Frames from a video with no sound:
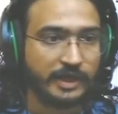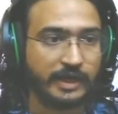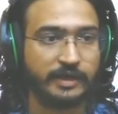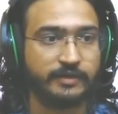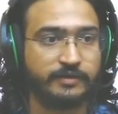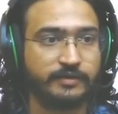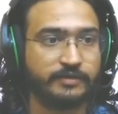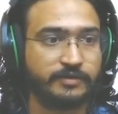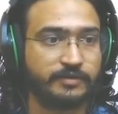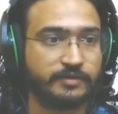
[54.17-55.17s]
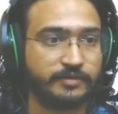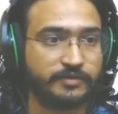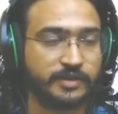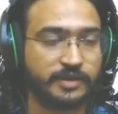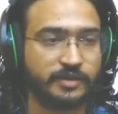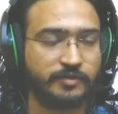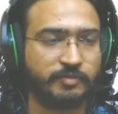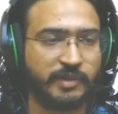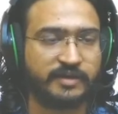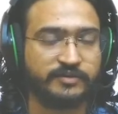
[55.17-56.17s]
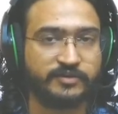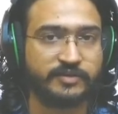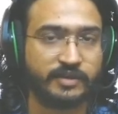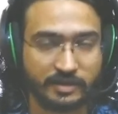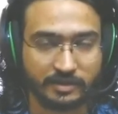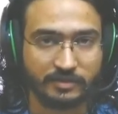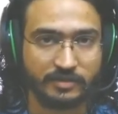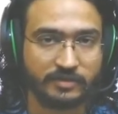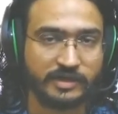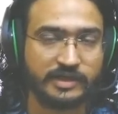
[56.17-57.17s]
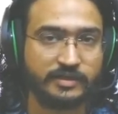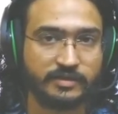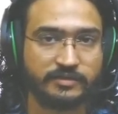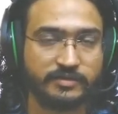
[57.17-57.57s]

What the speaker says: and there are packages that can read